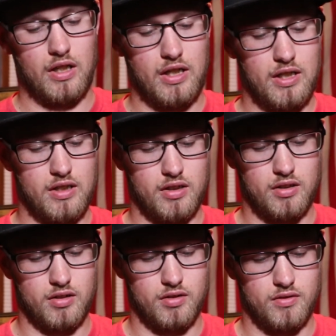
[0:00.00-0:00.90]

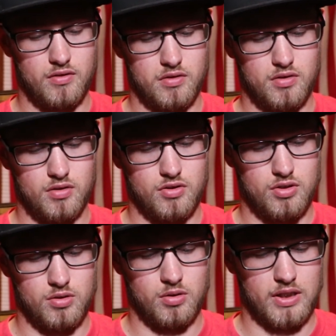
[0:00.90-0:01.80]
And
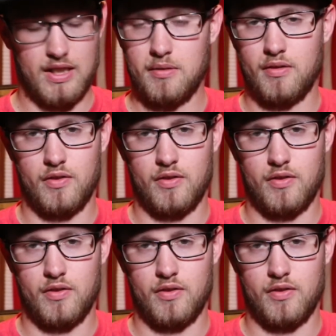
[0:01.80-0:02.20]
so, okay,